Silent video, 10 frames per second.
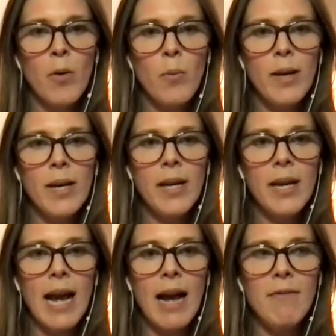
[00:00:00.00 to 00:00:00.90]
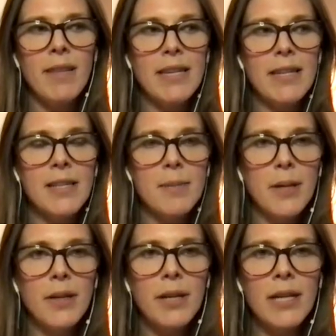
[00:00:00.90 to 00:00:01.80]
we have the
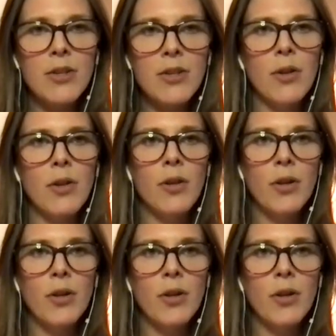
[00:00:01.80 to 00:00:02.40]
experiential